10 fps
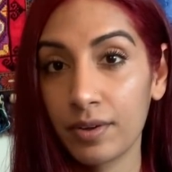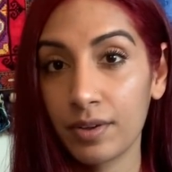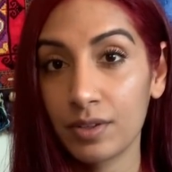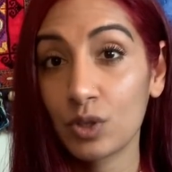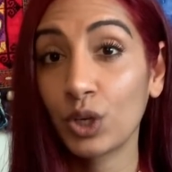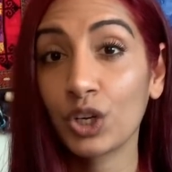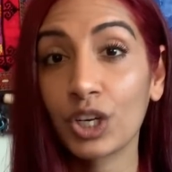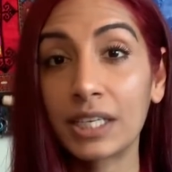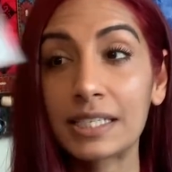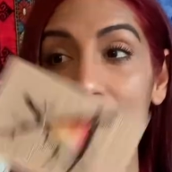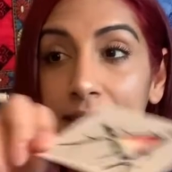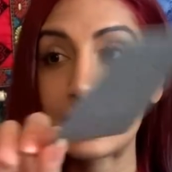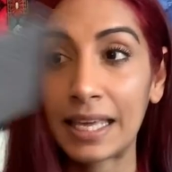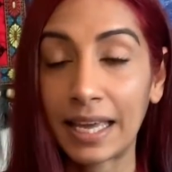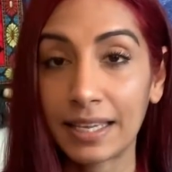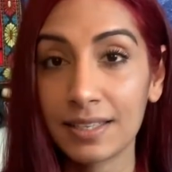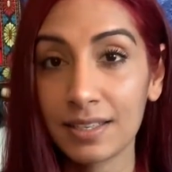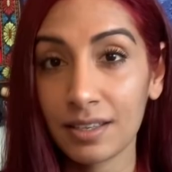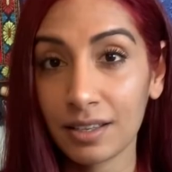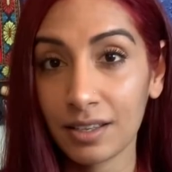So you're going to see it.
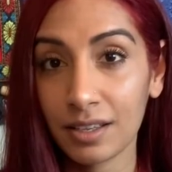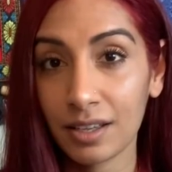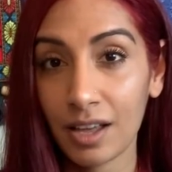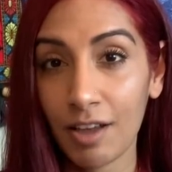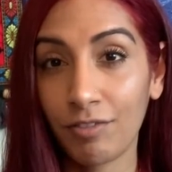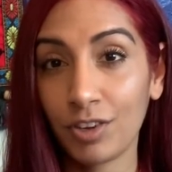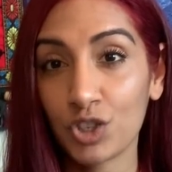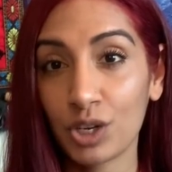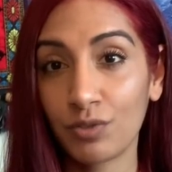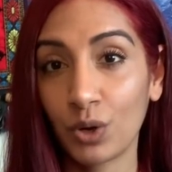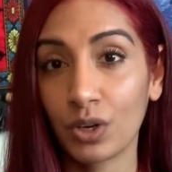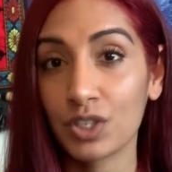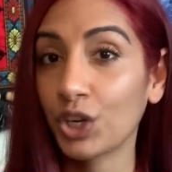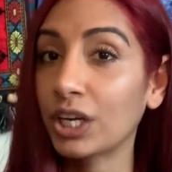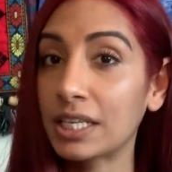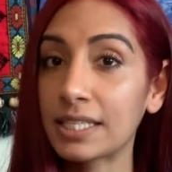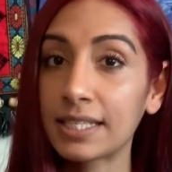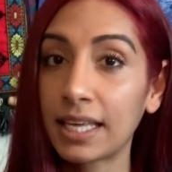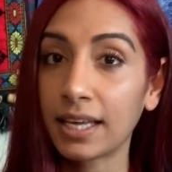A vision of yours, you're going to see